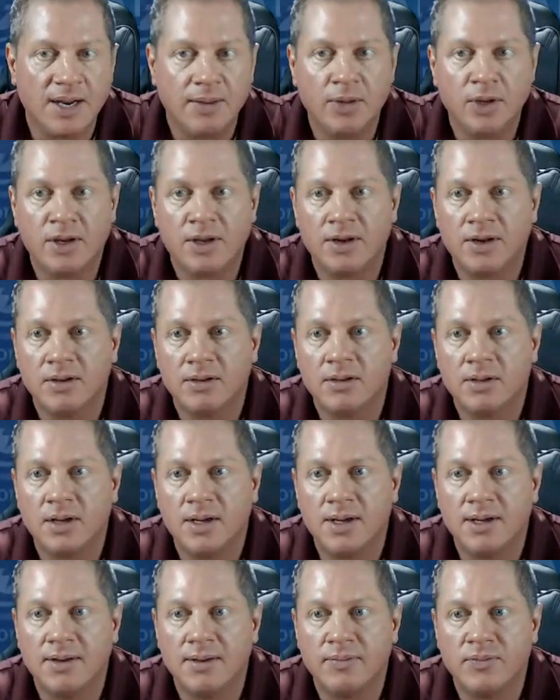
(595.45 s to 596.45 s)
And I'm looking
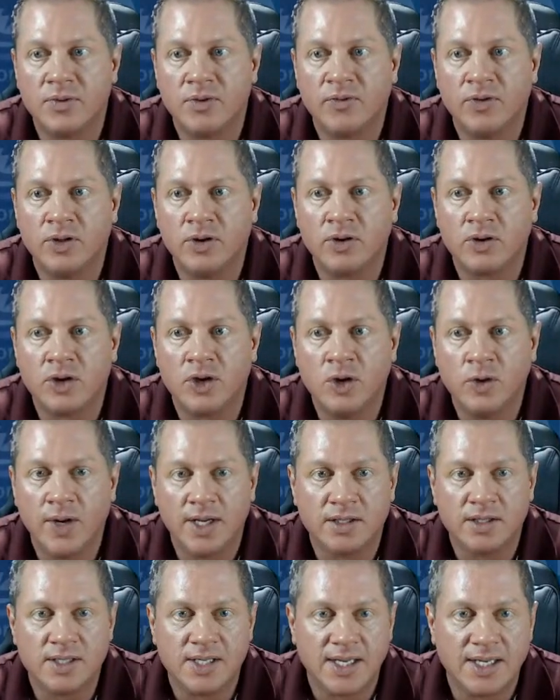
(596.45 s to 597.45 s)
um, for little
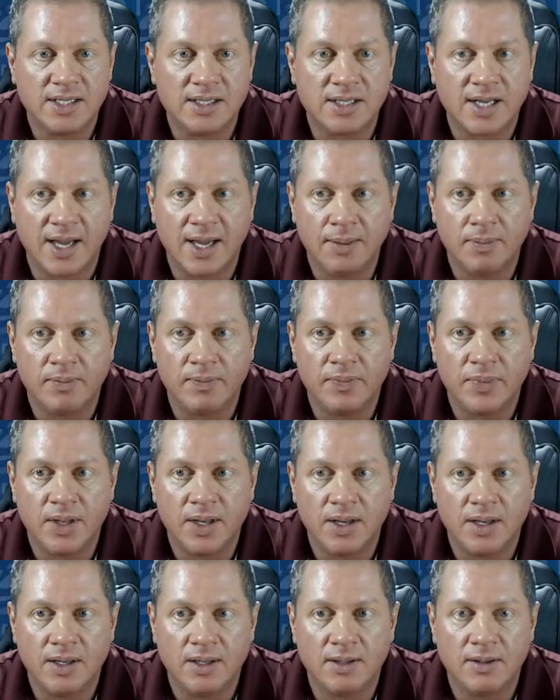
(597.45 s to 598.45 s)
QLCS type
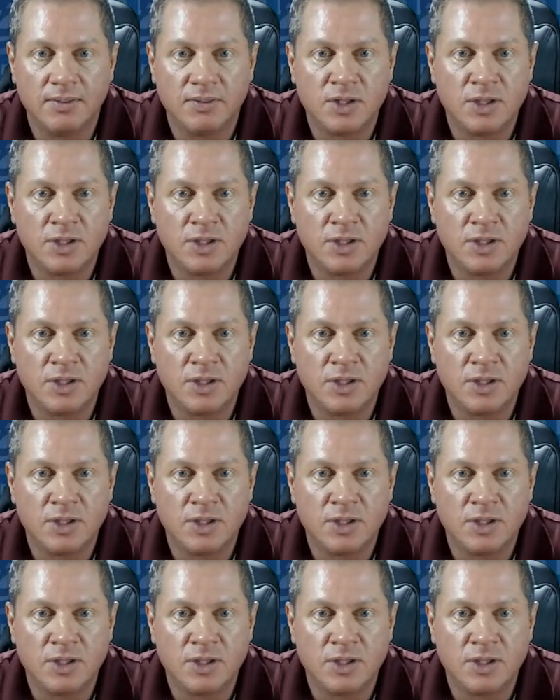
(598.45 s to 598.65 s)
uh,